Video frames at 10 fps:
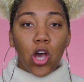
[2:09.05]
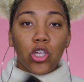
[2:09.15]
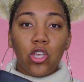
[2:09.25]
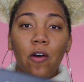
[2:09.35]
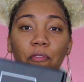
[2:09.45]

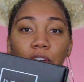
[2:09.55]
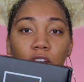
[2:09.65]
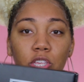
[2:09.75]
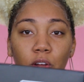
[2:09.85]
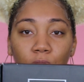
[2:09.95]
So for
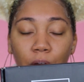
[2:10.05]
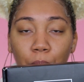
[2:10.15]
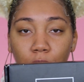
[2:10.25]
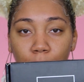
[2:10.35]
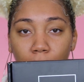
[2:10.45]
this
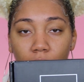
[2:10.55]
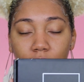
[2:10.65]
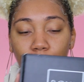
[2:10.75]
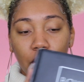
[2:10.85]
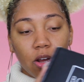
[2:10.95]
November's
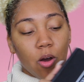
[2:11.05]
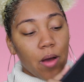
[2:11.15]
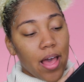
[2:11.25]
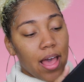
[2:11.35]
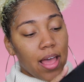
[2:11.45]
box, I'm going to go
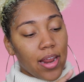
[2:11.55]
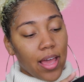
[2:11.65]
ahead